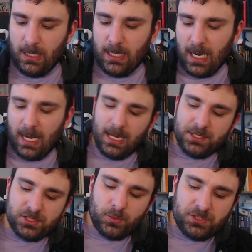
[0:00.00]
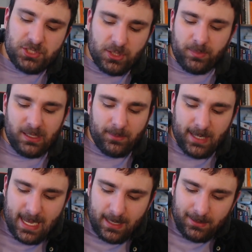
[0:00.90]
I just wish you could be in my
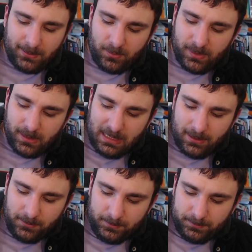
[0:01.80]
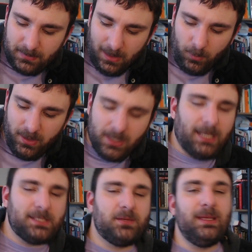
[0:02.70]
head a little bit, you know? I want you
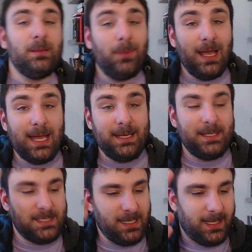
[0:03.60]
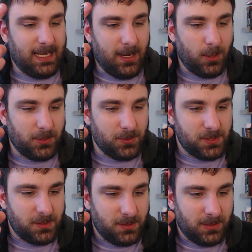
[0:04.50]
guys to be in my head to see the
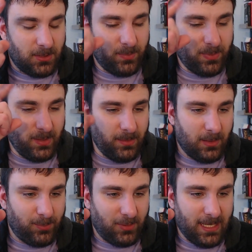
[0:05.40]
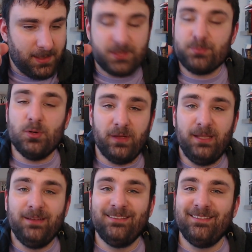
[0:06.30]
characters that are playing in this
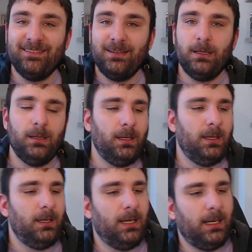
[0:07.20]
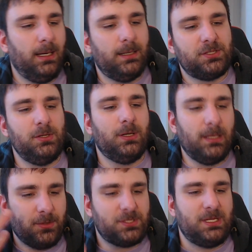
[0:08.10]
movie. So you can
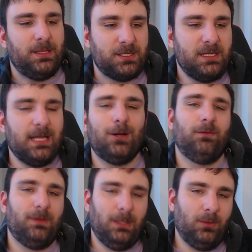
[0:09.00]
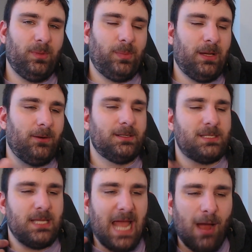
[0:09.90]
understand this narrative a little bit better to
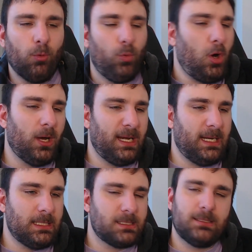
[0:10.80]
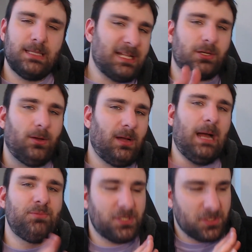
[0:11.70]
see how wrong it is. That's all.
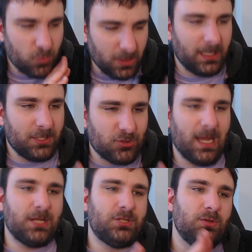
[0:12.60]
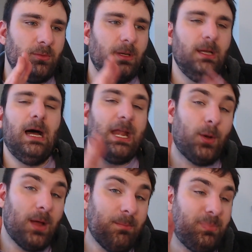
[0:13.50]
I'm just really trying to, I
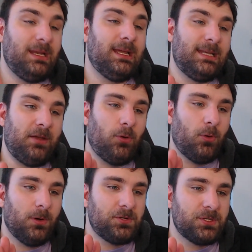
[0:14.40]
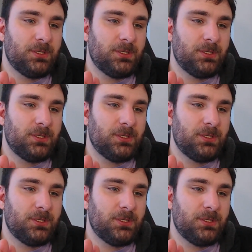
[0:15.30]
know I'm beating a dead horse.